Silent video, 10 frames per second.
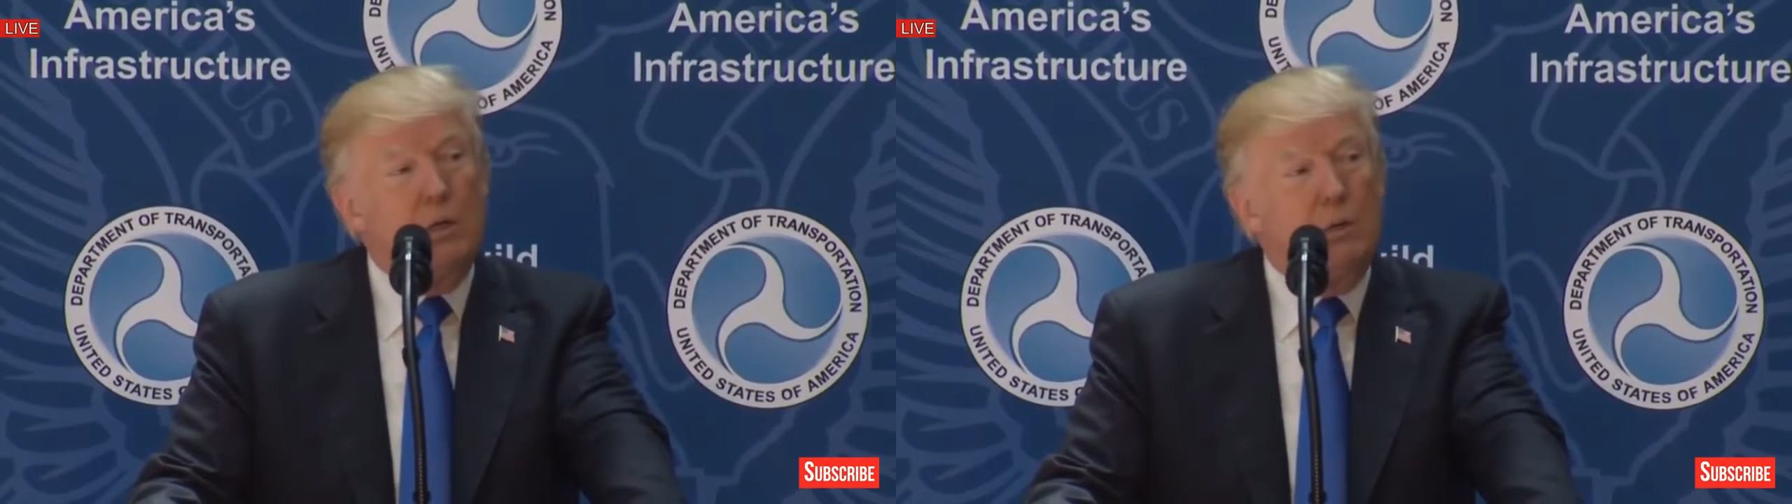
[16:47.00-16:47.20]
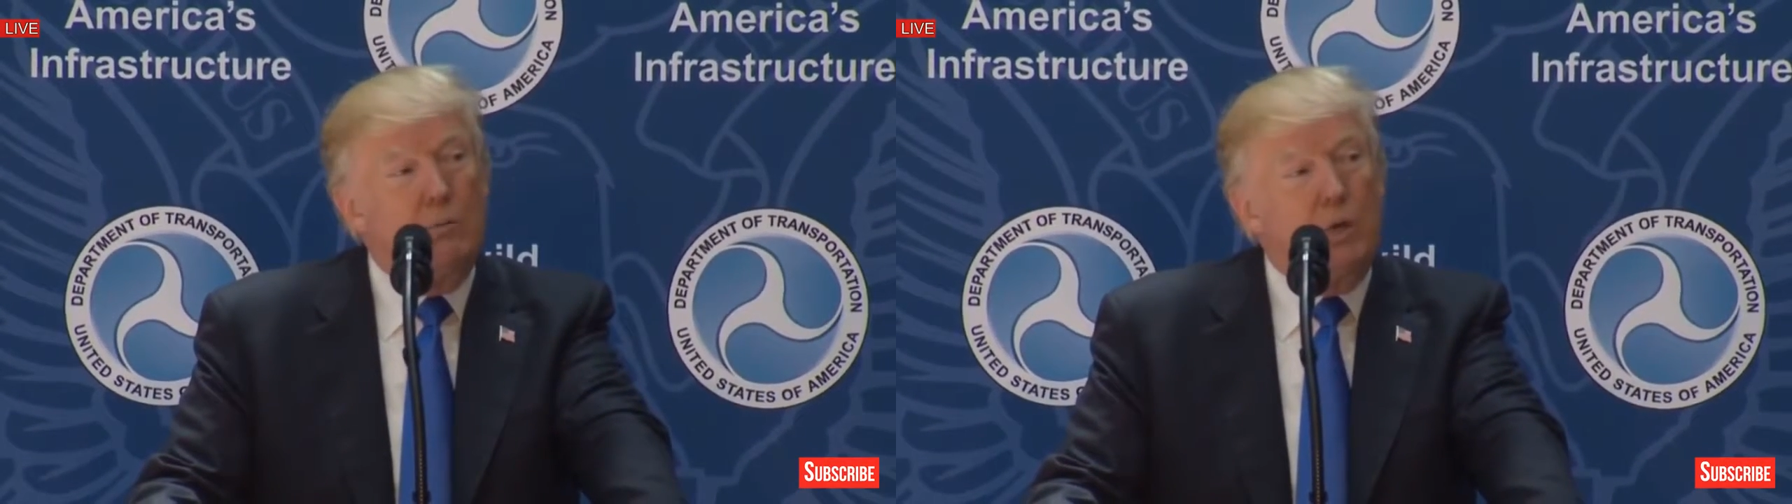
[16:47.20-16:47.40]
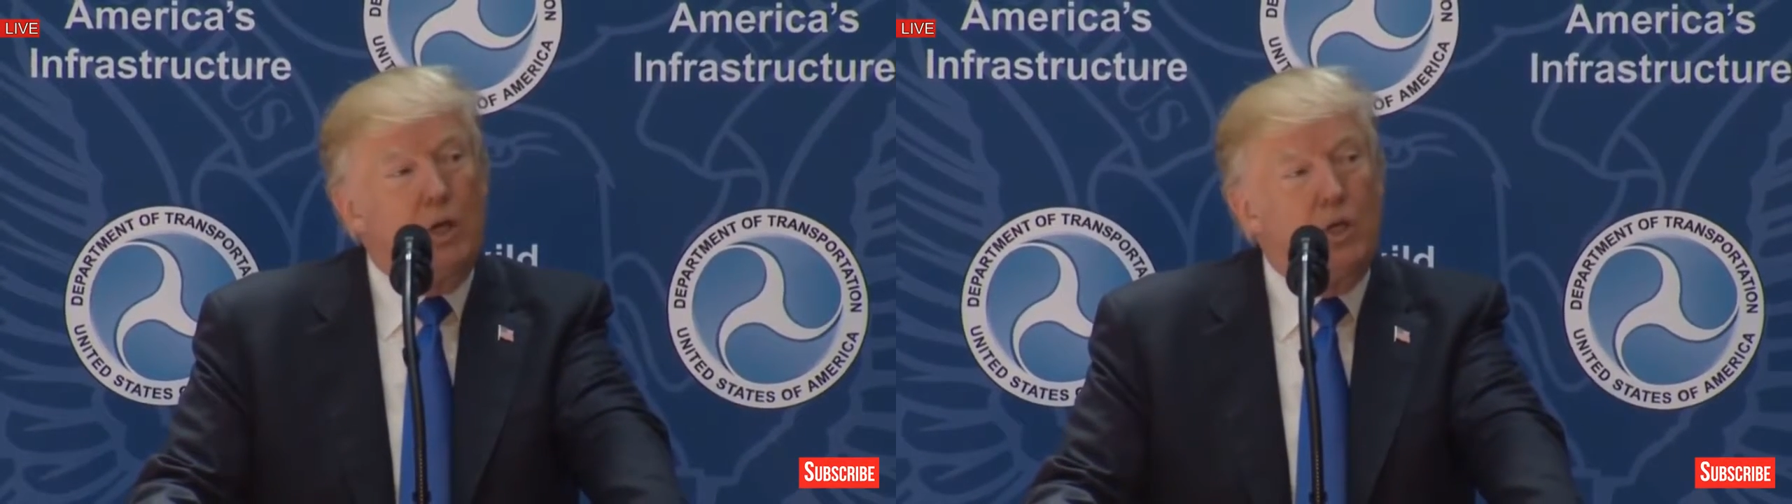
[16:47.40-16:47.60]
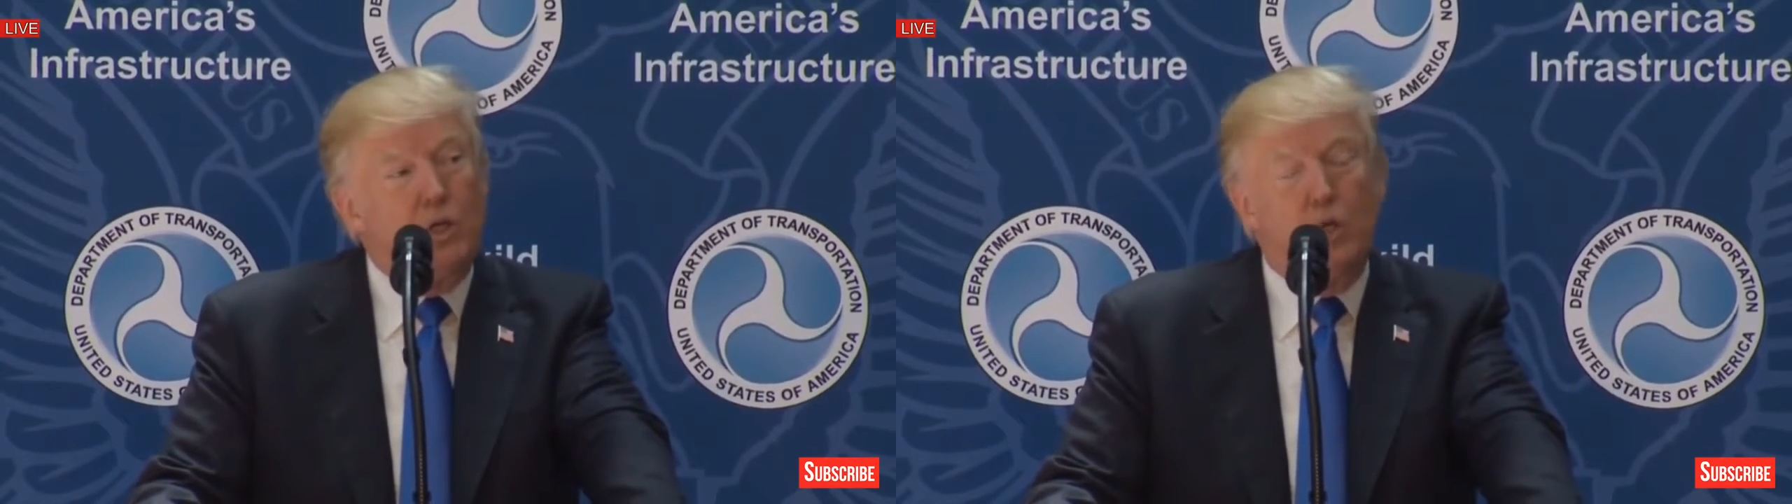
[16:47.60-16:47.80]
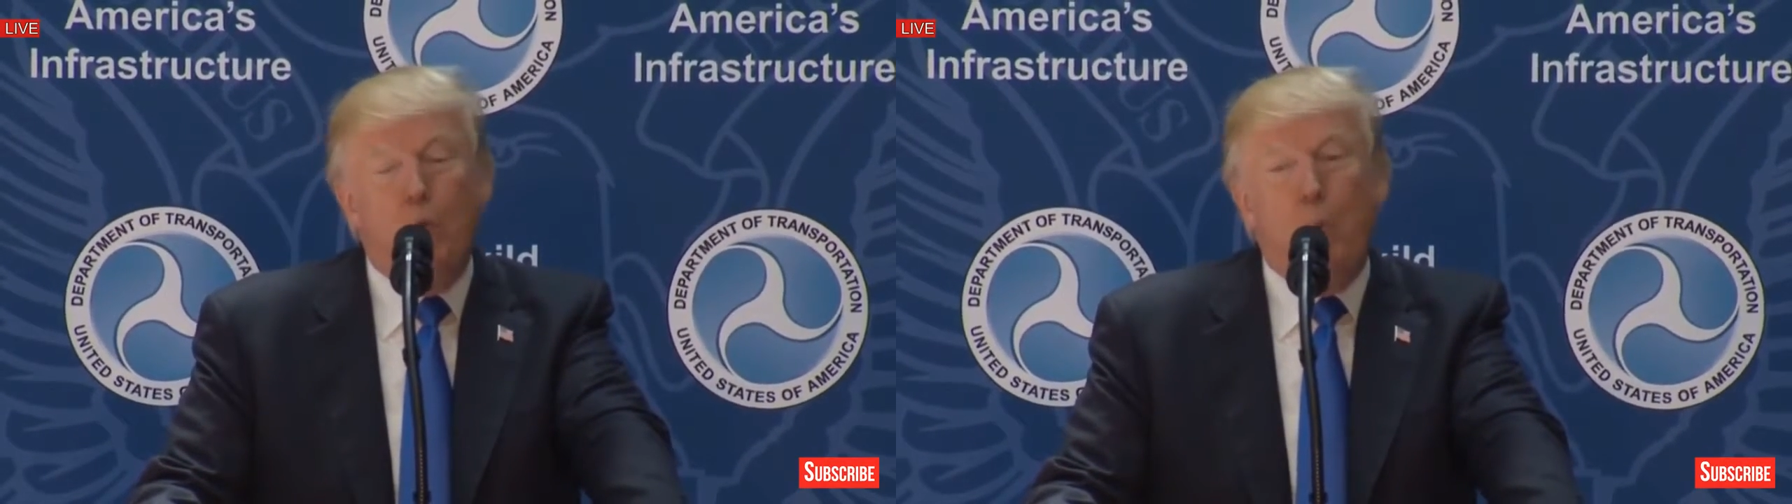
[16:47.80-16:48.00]

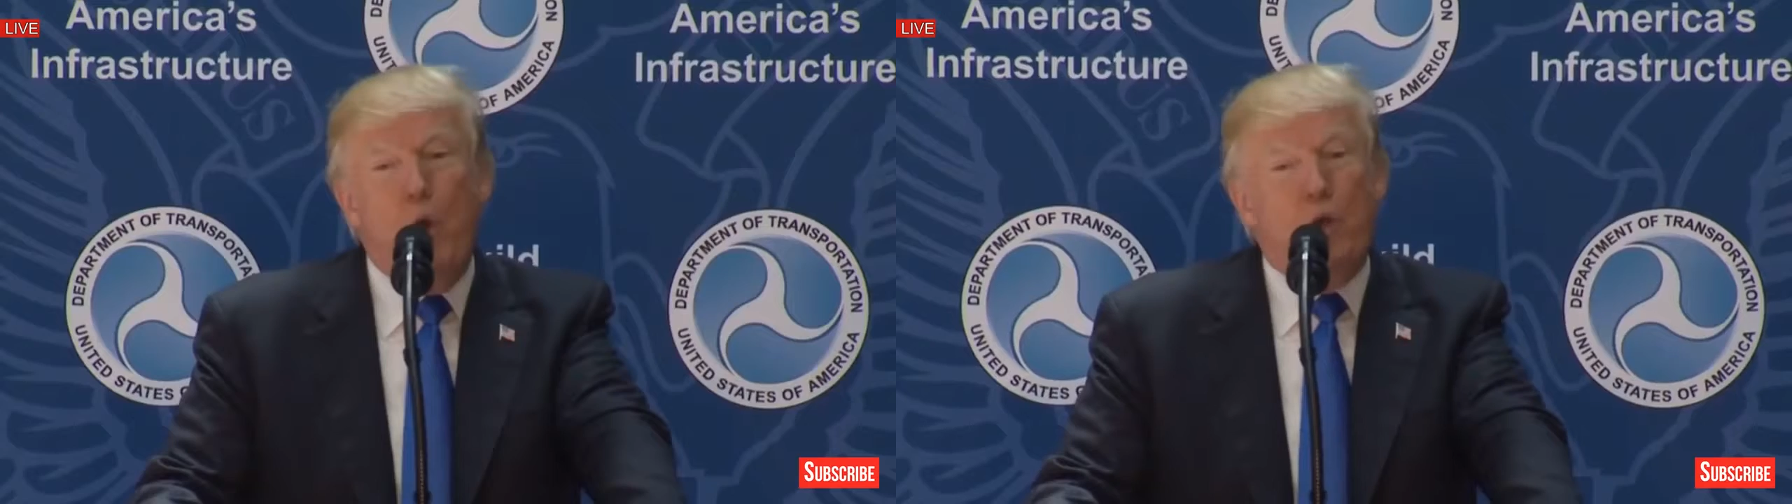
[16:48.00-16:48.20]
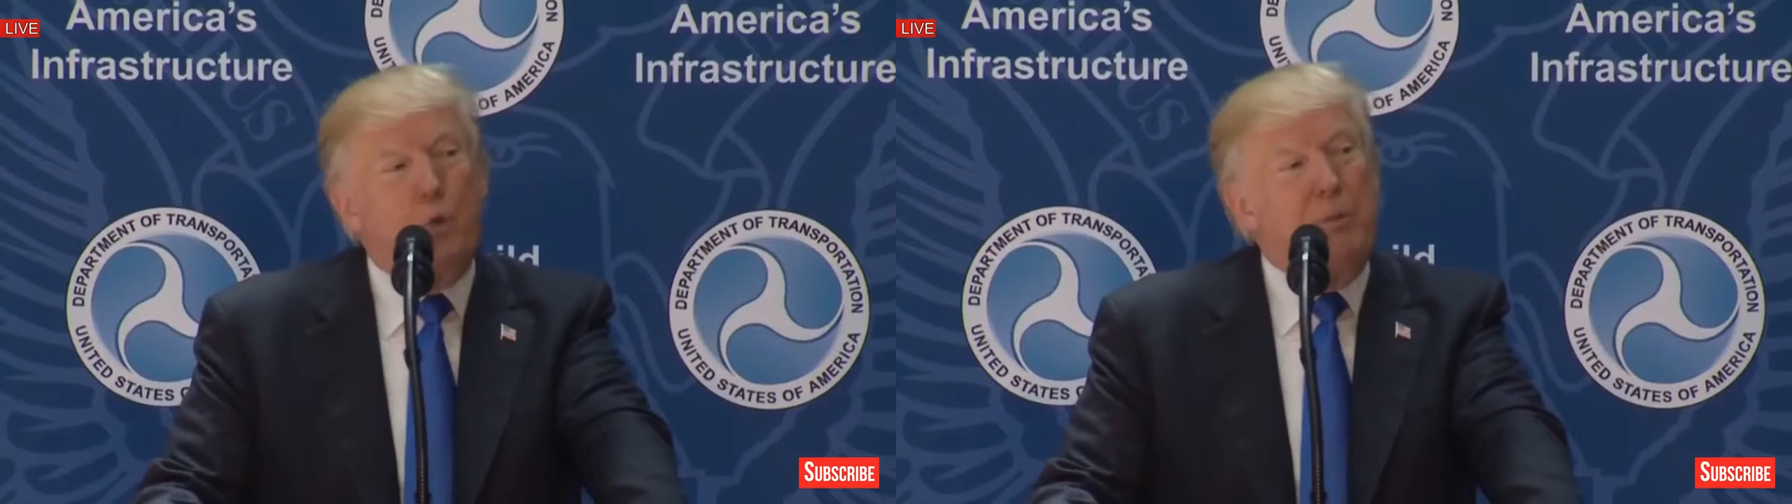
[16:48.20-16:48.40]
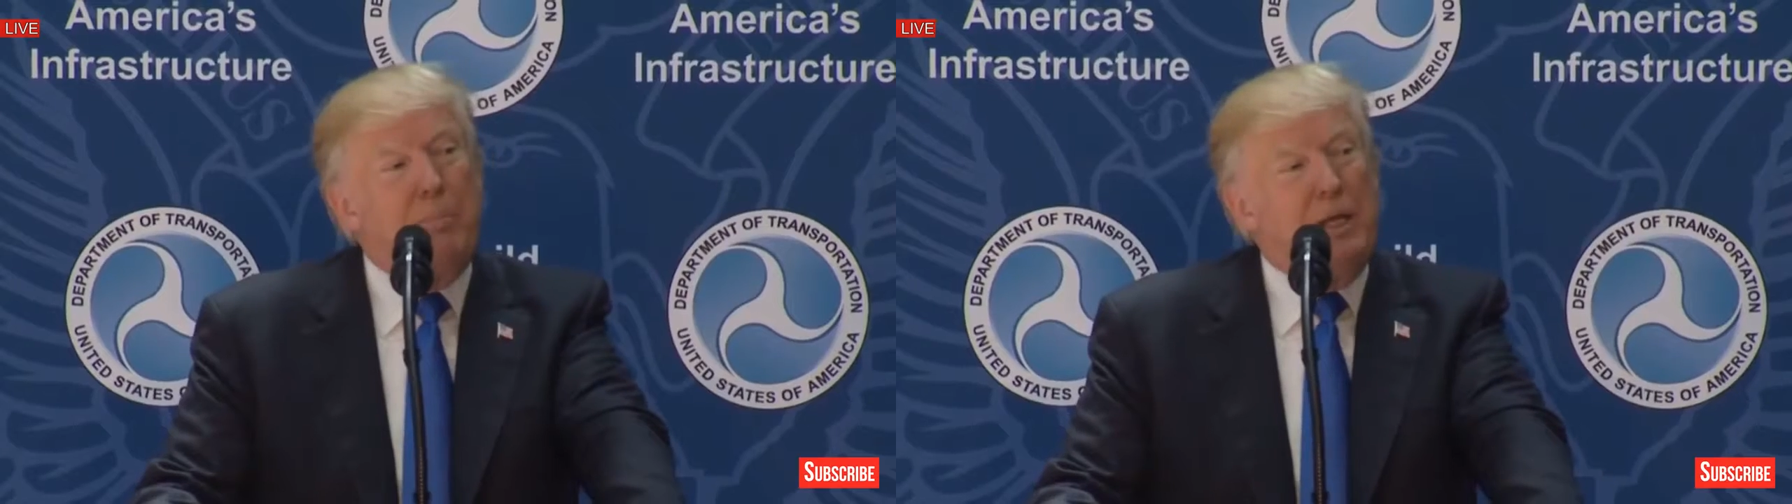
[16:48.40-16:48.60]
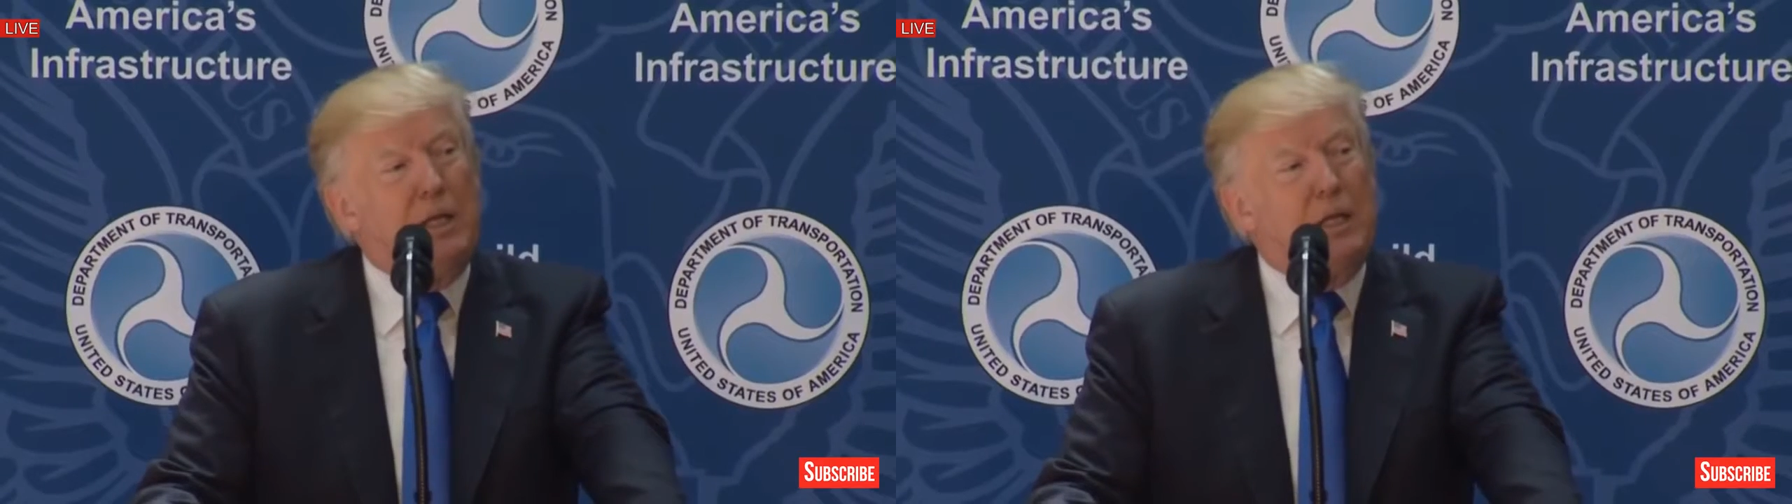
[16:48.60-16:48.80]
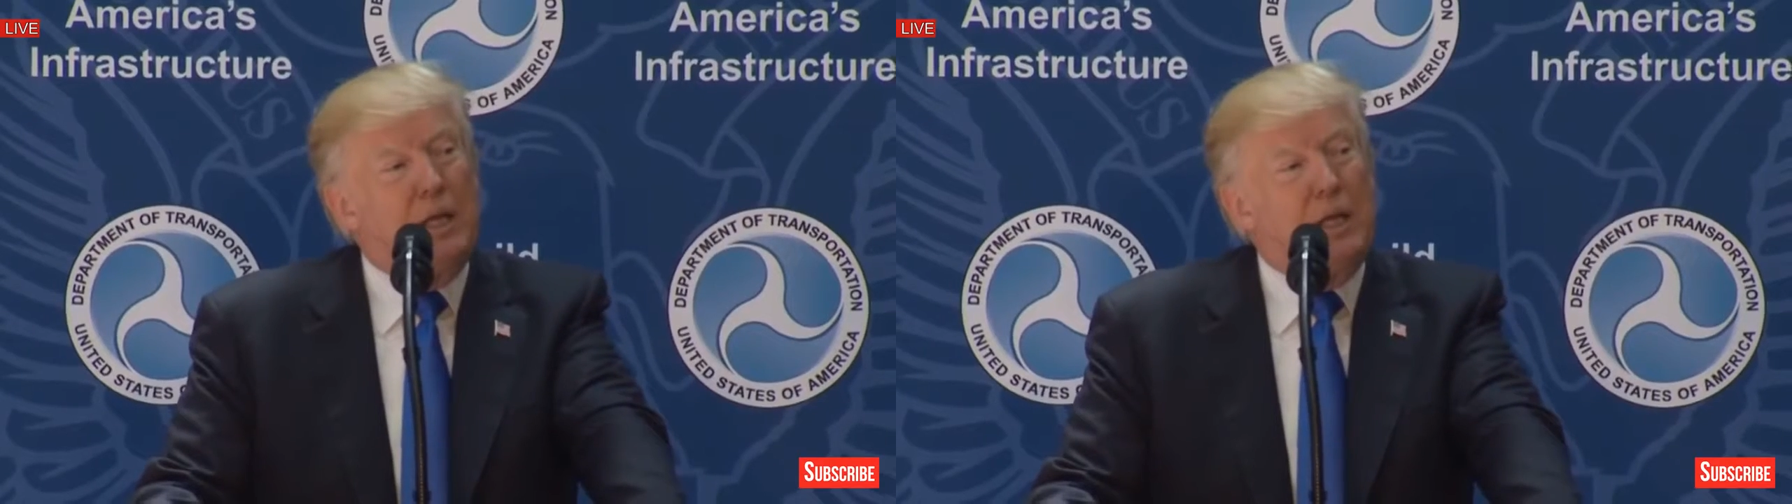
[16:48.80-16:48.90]
Bridge, $2.3 billion.